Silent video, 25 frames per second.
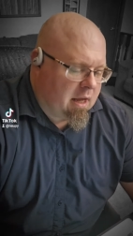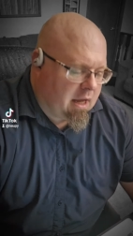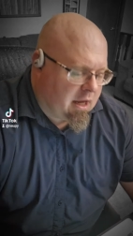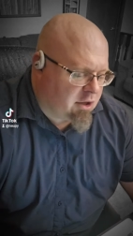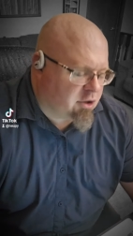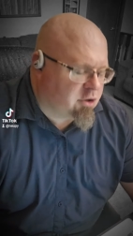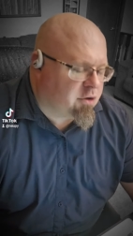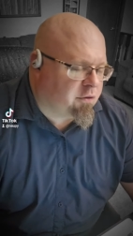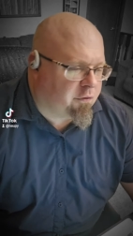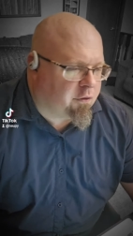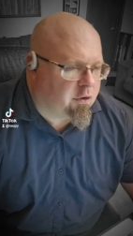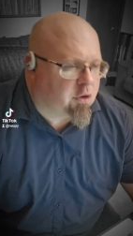
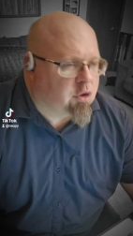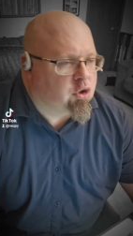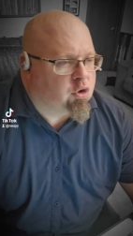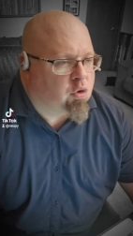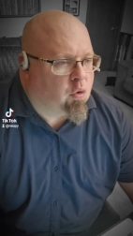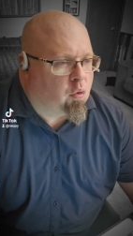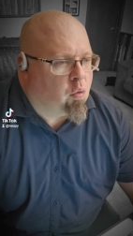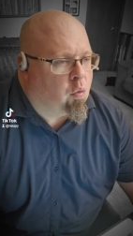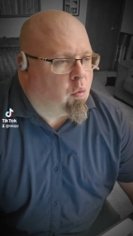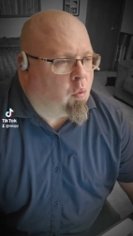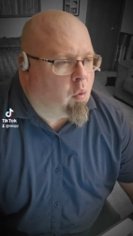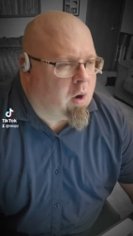Introverts
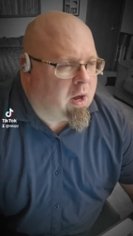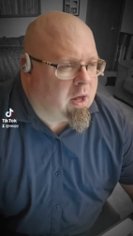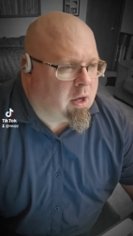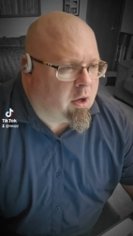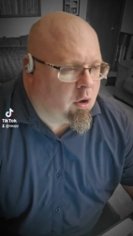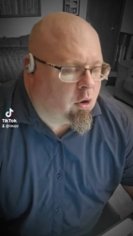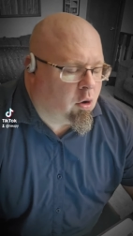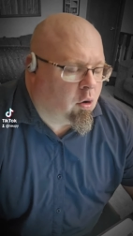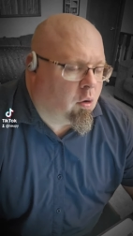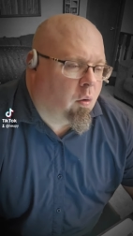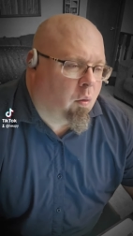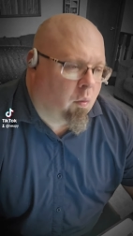
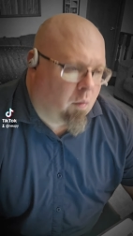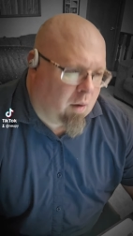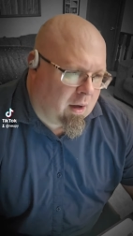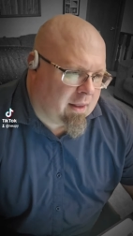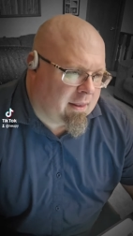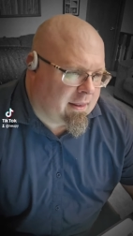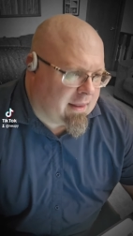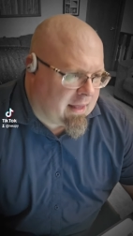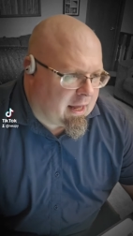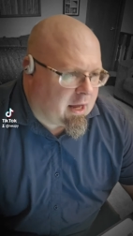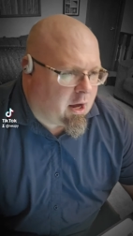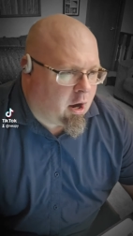will
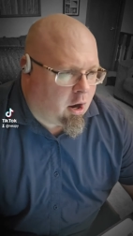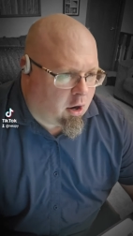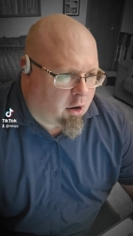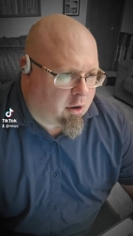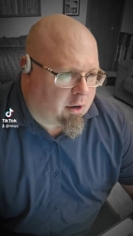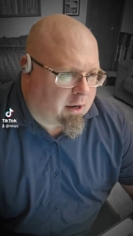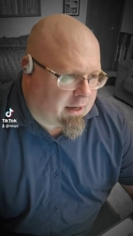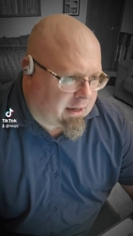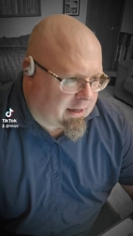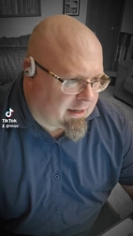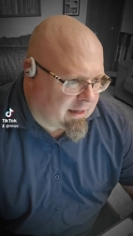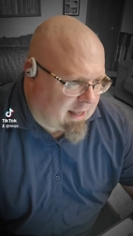when they
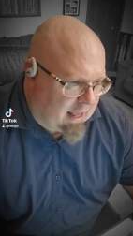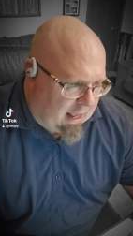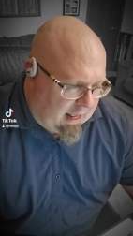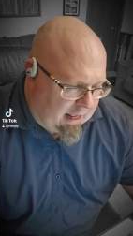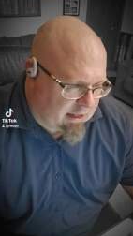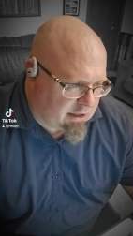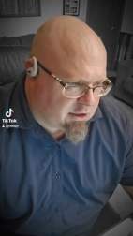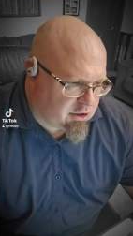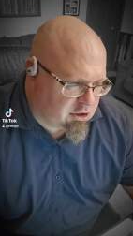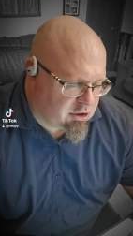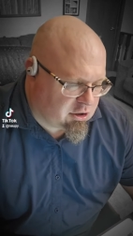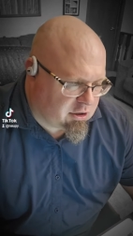are
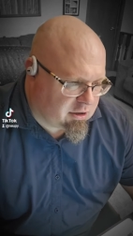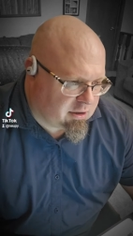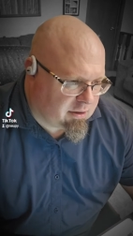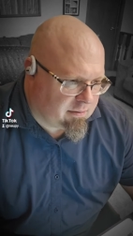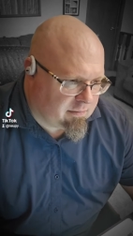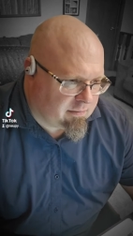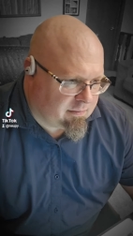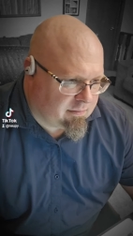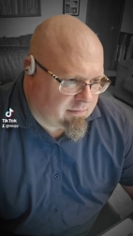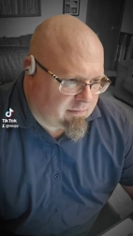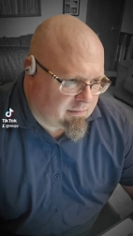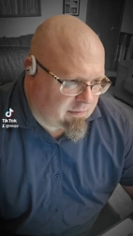engaged.
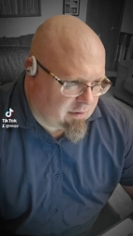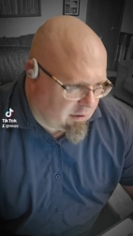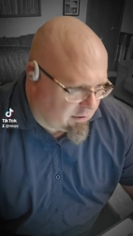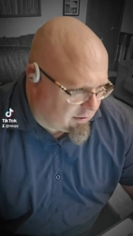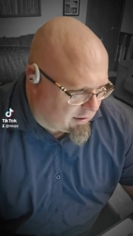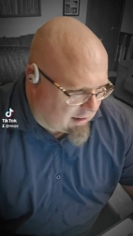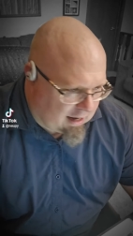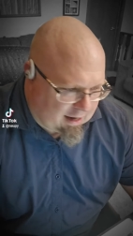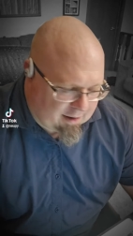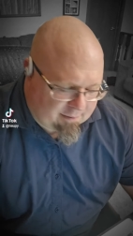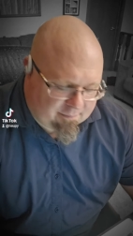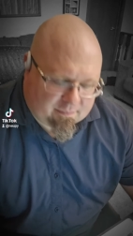
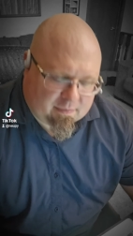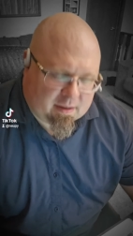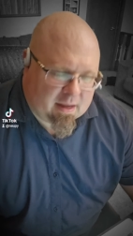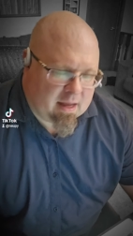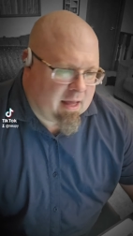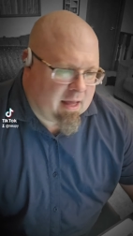Okay,